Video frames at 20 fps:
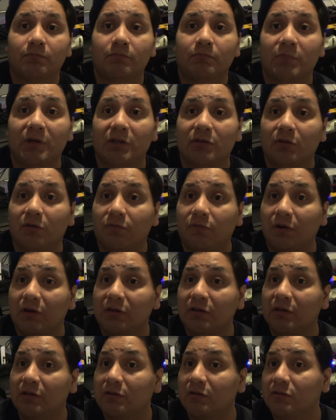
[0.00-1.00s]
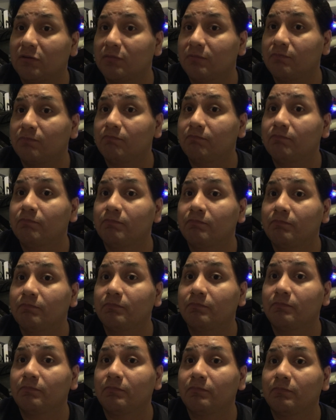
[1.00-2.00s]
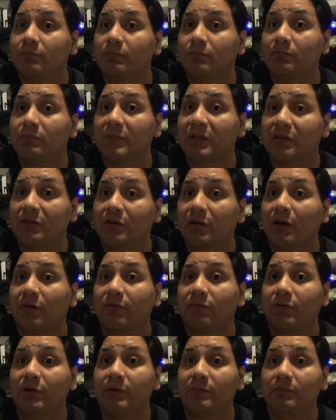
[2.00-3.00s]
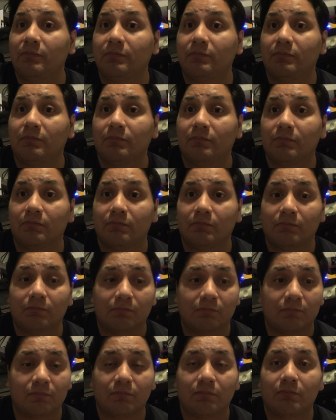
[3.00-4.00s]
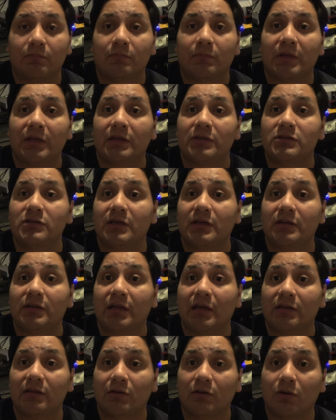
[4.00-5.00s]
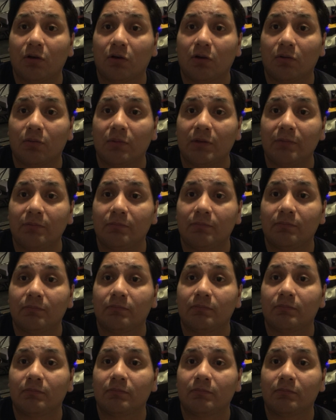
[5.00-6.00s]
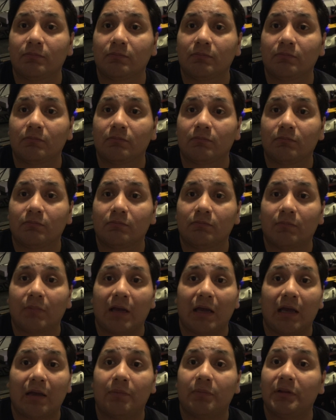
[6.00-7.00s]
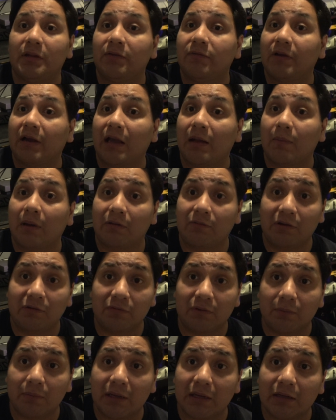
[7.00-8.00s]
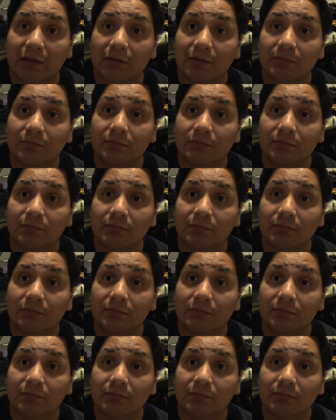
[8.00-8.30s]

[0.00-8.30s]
But so far, since Discovery and Chase hasn't called me, I believe I got my refund back.